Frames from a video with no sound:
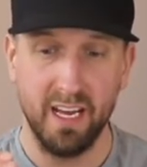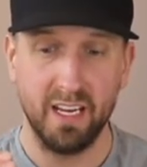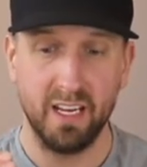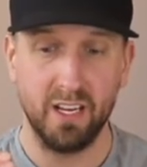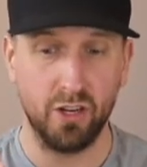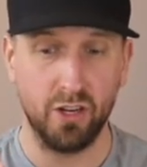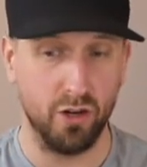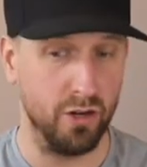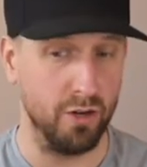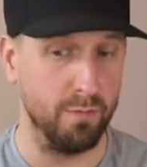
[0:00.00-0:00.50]

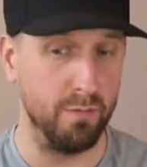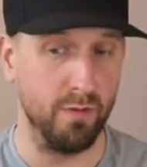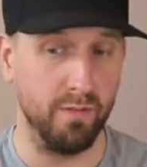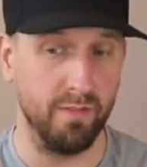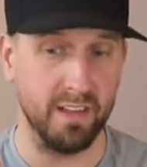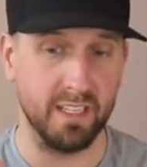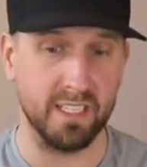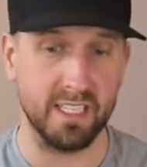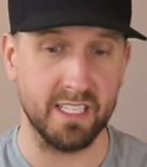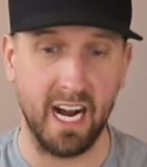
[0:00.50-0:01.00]
could move
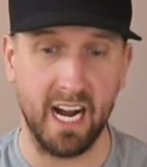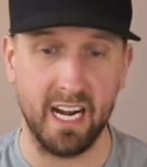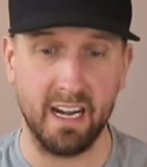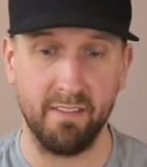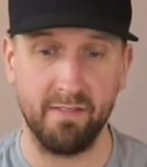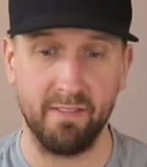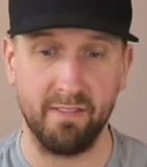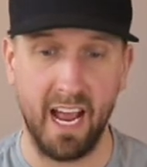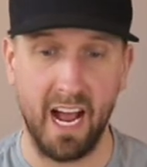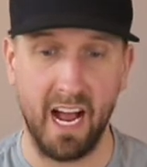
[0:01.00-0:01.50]
inside
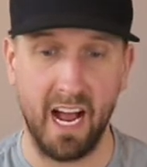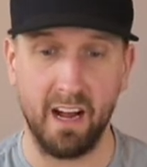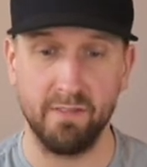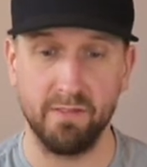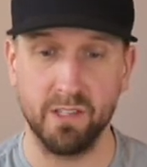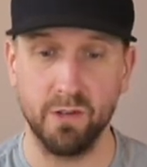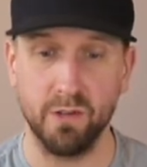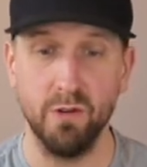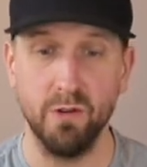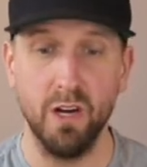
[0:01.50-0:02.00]
if they
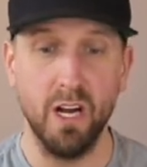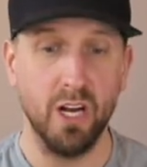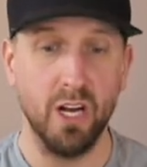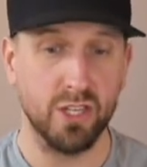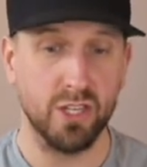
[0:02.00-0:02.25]
have to.